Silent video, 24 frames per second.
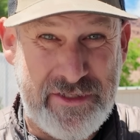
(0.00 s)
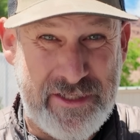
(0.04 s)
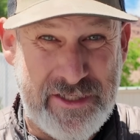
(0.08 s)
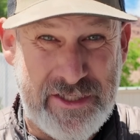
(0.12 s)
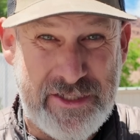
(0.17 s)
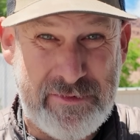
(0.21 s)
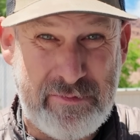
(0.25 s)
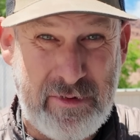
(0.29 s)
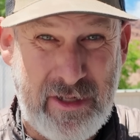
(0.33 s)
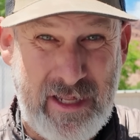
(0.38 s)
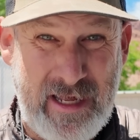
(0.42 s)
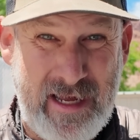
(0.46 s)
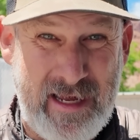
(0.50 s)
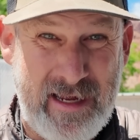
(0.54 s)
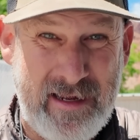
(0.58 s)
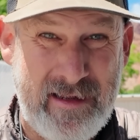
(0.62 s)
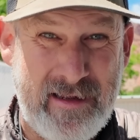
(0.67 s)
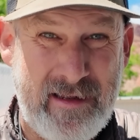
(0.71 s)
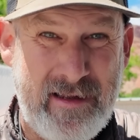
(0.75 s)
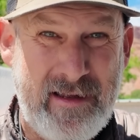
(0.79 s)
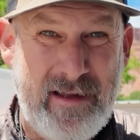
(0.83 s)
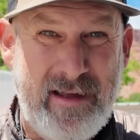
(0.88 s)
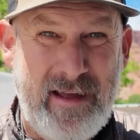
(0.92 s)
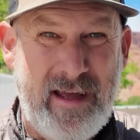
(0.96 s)

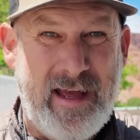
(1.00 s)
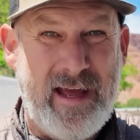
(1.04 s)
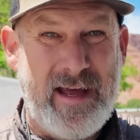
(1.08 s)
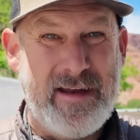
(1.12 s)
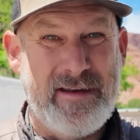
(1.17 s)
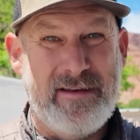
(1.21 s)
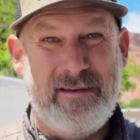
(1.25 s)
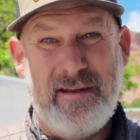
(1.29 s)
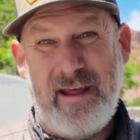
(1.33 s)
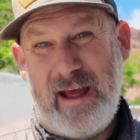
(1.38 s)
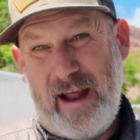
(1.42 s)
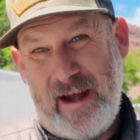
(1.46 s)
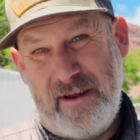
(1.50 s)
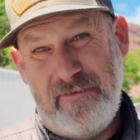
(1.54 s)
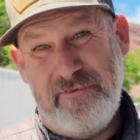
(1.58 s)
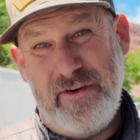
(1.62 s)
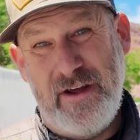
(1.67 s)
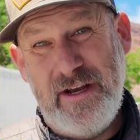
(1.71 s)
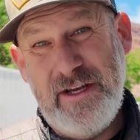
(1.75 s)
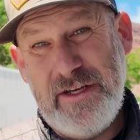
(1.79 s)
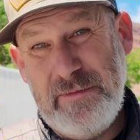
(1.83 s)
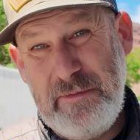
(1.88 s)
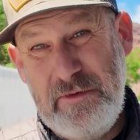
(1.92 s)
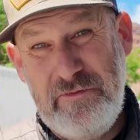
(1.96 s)
display. And I
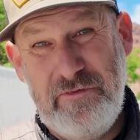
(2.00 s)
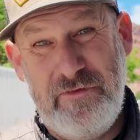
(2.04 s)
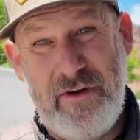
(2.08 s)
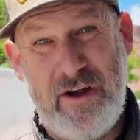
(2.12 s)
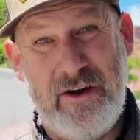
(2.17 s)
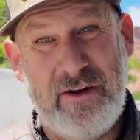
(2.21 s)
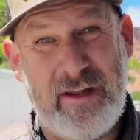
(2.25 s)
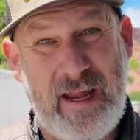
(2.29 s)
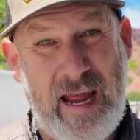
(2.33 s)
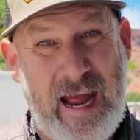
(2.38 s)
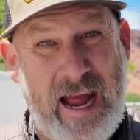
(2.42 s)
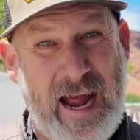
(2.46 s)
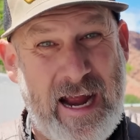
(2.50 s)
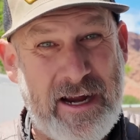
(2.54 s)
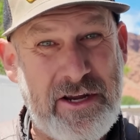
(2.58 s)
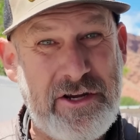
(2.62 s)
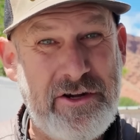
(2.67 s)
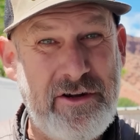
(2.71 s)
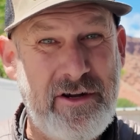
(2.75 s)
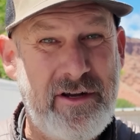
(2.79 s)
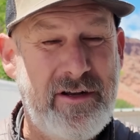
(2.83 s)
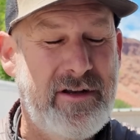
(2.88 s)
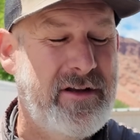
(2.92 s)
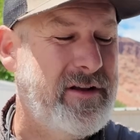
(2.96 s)
find it to be fairly
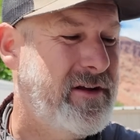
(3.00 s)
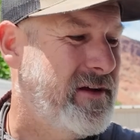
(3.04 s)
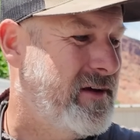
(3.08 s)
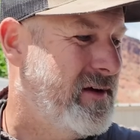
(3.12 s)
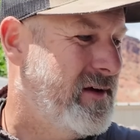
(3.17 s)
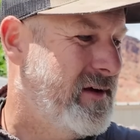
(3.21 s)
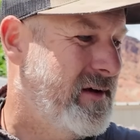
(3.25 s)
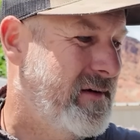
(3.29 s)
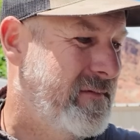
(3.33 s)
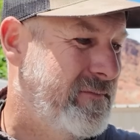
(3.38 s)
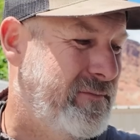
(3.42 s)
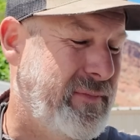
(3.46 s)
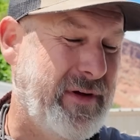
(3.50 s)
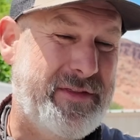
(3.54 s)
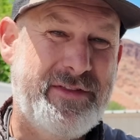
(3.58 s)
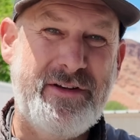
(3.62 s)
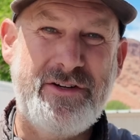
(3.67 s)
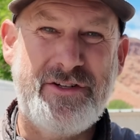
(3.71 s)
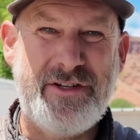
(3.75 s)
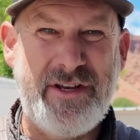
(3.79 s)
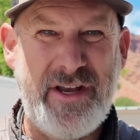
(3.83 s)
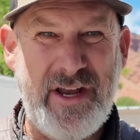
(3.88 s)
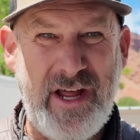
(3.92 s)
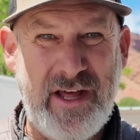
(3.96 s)
accurate, but
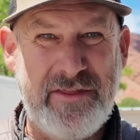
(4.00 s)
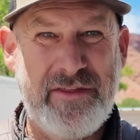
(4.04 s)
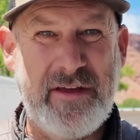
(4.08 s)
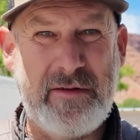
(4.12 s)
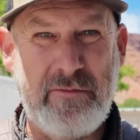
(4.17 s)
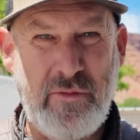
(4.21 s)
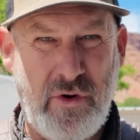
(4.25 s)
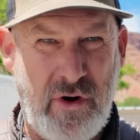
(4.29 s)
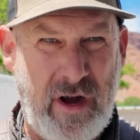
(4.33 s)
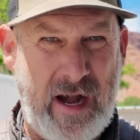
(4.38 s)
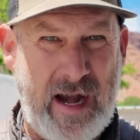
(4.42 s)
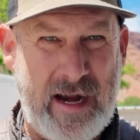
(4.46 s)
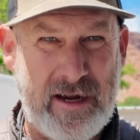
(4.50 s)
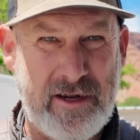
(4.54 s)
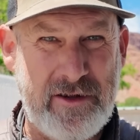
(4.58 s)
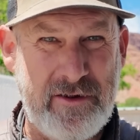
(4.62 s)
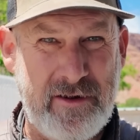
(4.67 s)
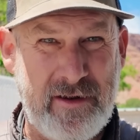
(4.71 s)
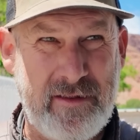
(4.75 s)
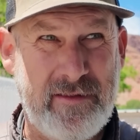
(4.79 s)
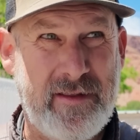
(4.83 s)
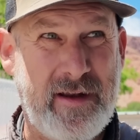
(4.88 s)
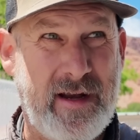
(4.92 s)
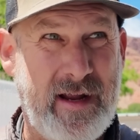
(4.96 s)
there's nothing more
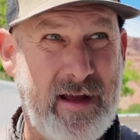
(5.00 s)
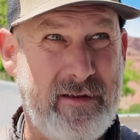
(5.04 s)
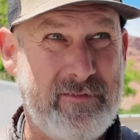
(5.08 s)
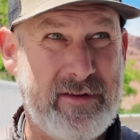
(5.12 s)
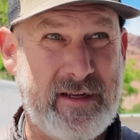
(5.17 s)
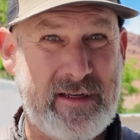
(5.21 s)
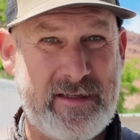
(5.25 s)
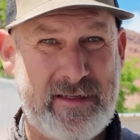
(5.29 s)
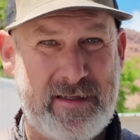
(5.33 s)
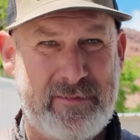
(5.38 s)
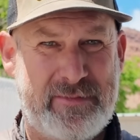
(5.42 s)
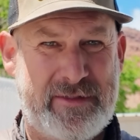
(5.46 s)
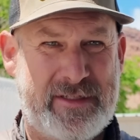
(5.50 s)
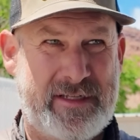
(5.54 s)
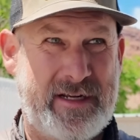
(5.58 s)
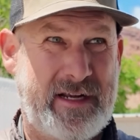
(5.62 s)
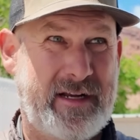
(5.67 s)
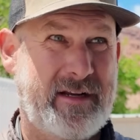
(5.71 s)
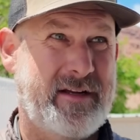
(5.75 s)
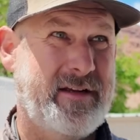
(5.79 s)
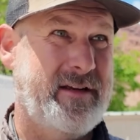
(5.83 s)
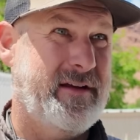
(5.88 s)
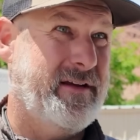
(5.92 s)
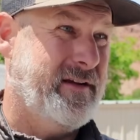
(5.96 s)
accurate than having a
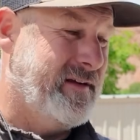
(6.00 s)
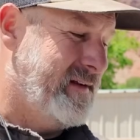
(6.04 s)
dipstick.